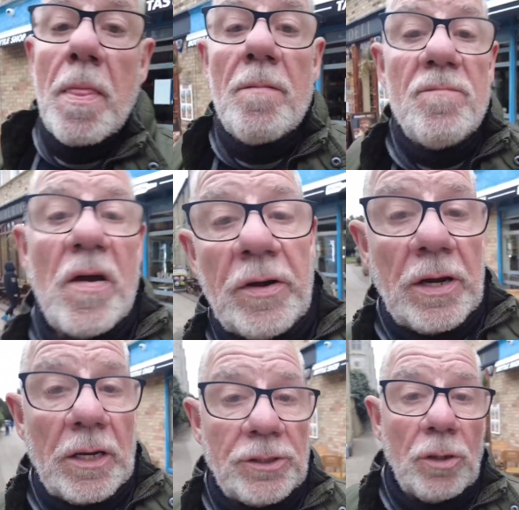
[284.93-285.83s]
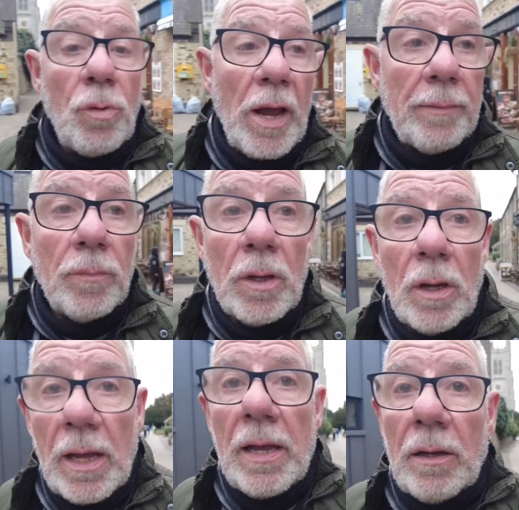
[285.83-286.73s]
Very nice. Right,
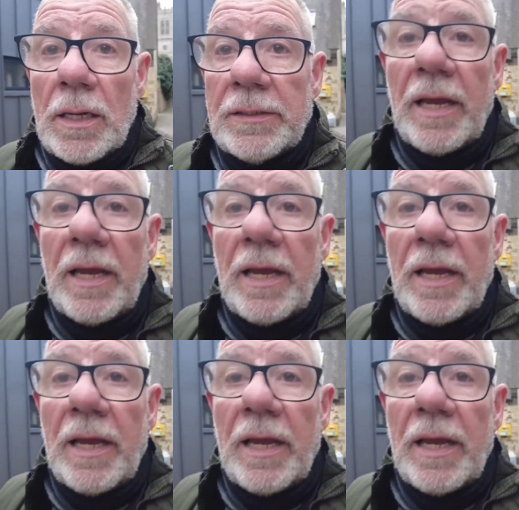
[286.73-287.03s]
let's